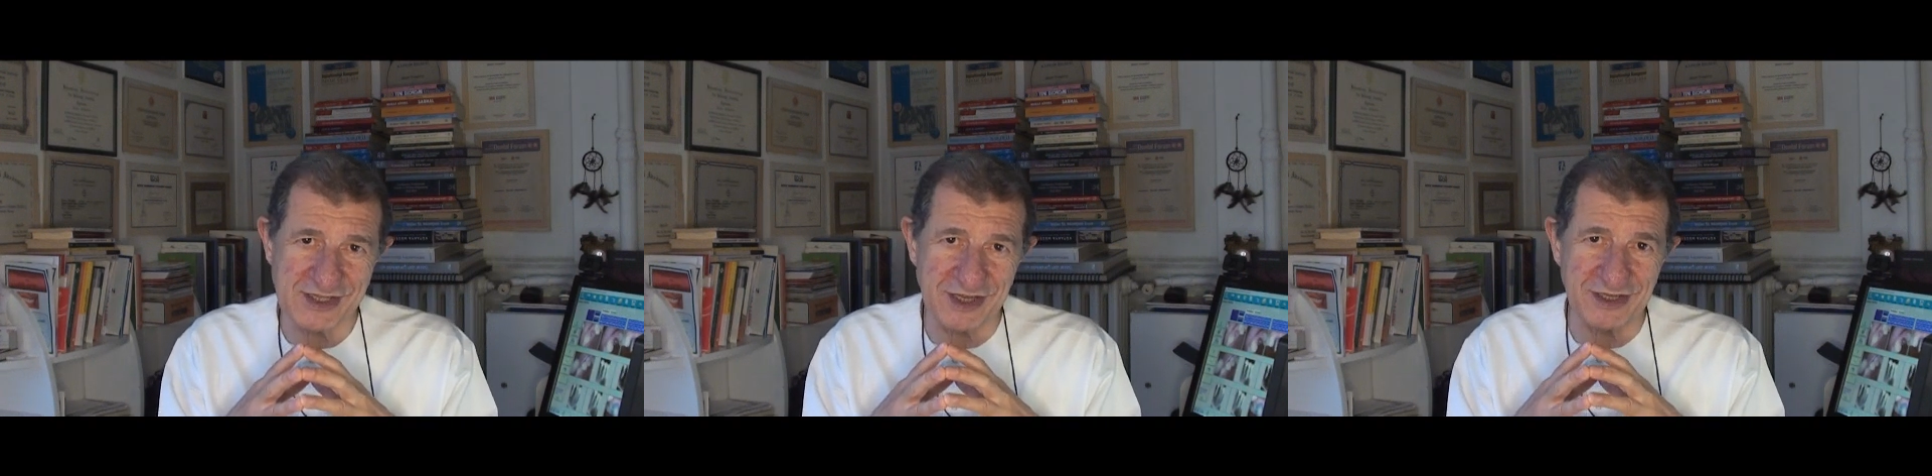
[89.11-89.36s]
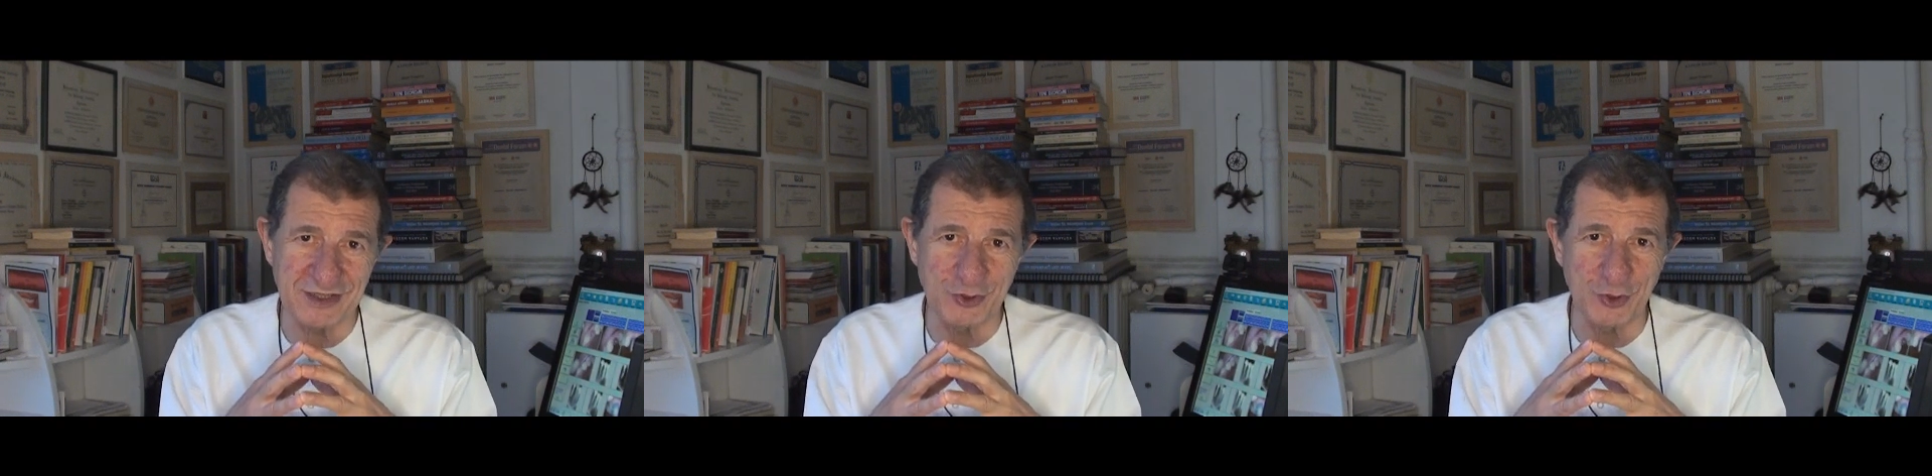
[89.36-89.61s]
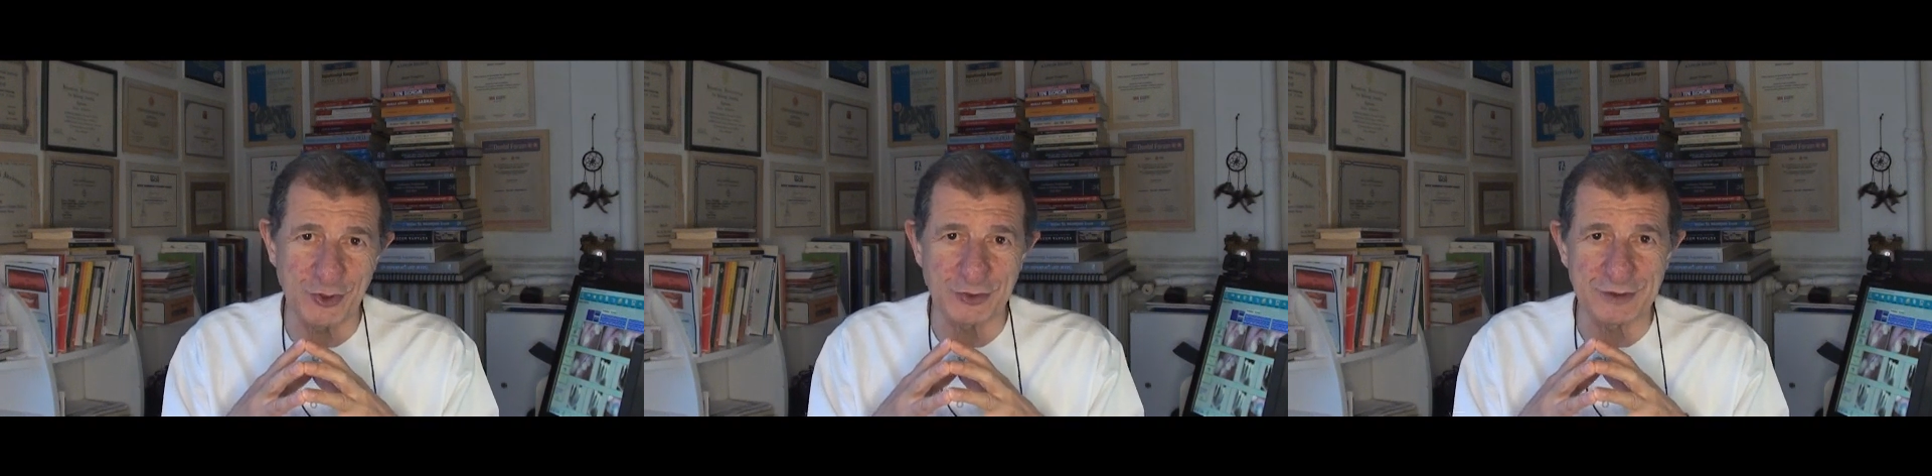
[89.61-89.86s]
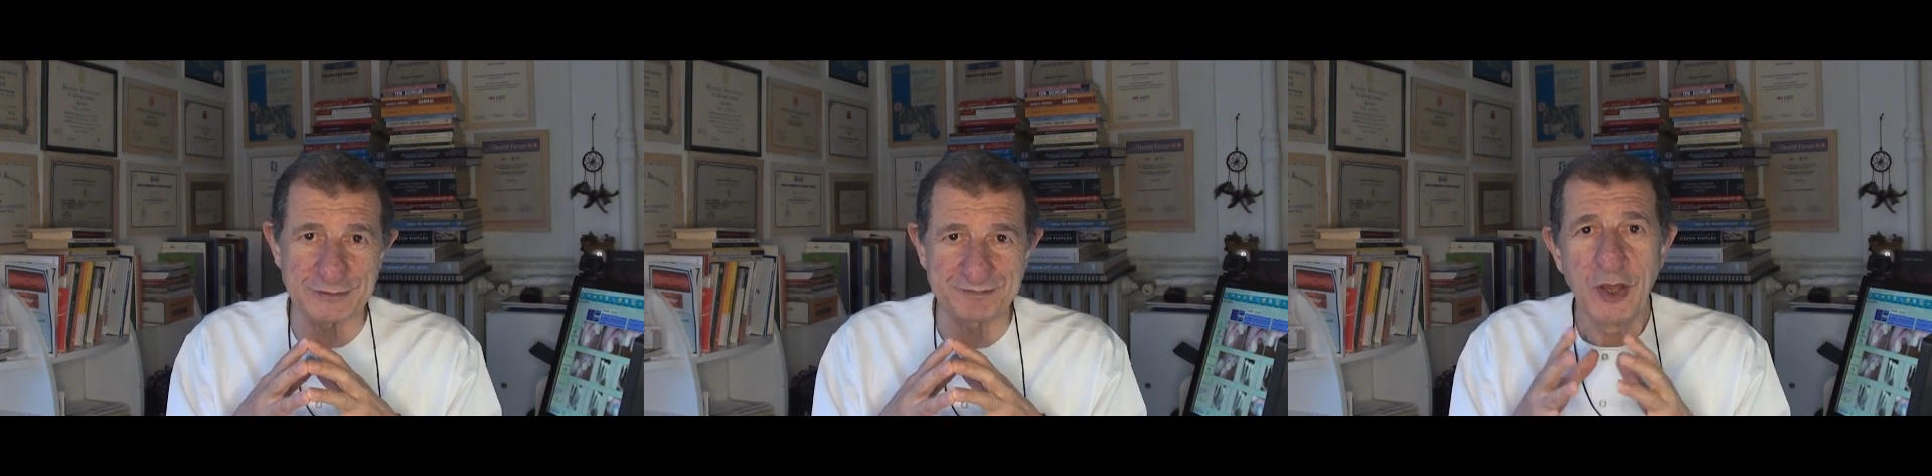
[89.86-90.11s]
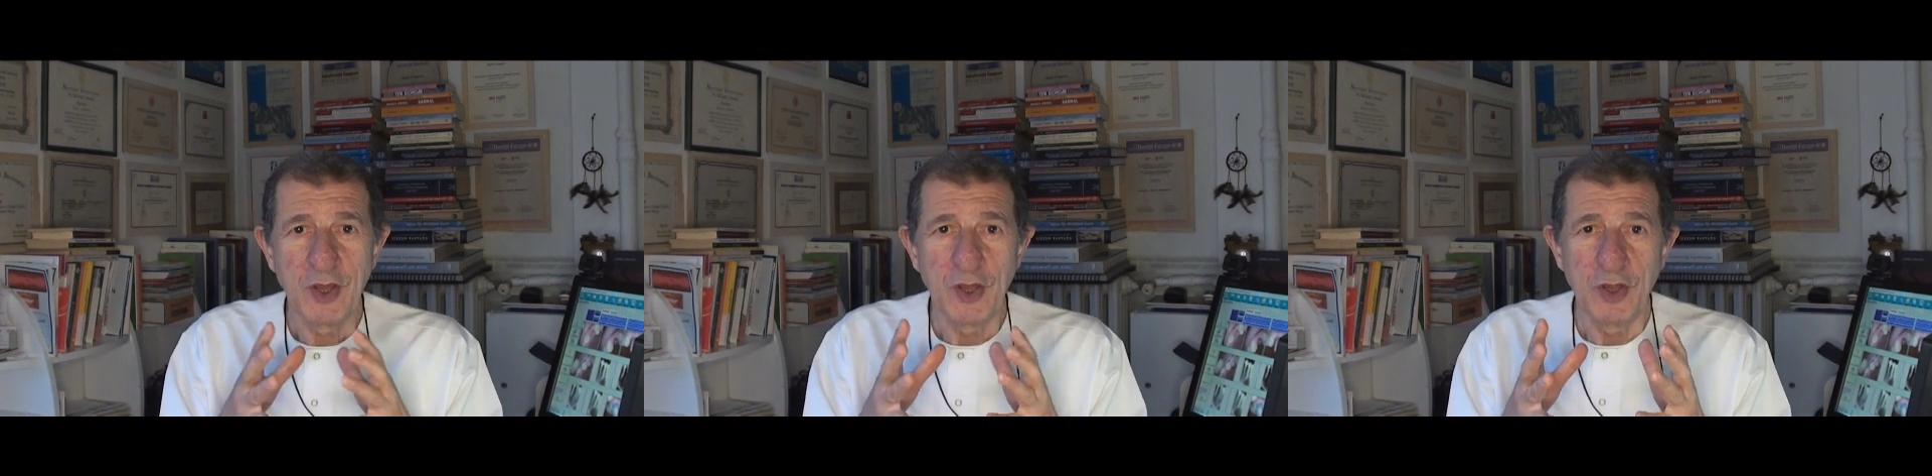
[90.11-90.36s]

of composite